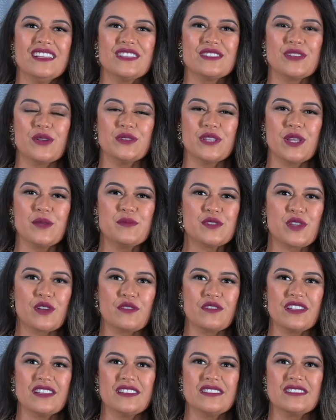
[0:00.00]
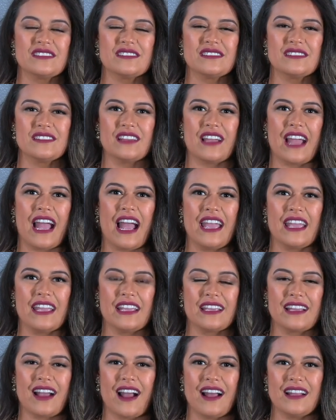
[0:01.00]
So Lip Service,
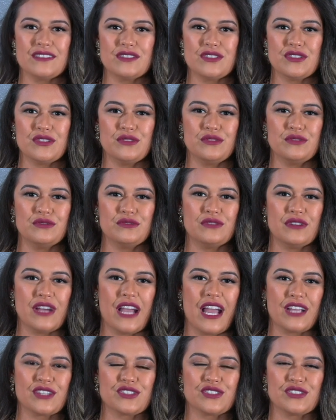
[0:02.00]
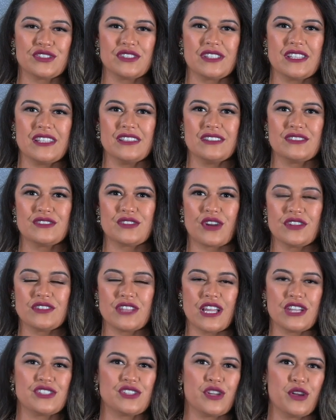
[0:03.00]
I got to actually start
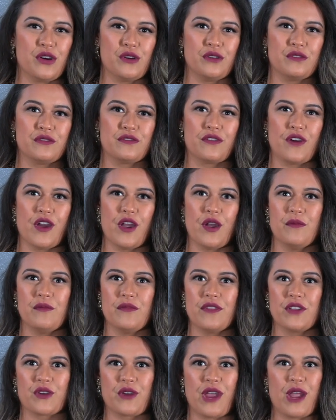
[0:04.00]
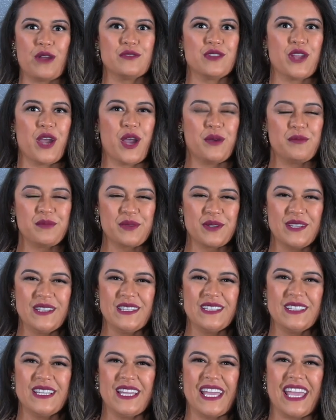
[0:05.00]
that show from the ground up
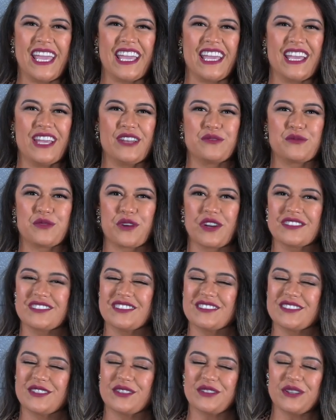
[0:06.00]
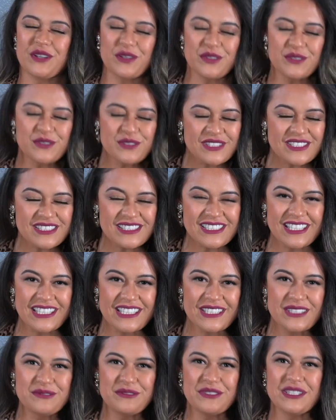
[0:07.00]
and worked
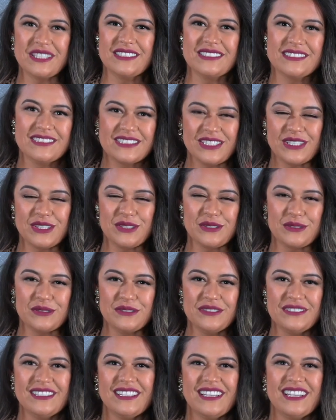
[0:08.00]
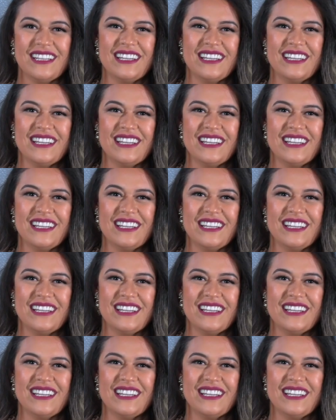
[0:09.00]
closely with you,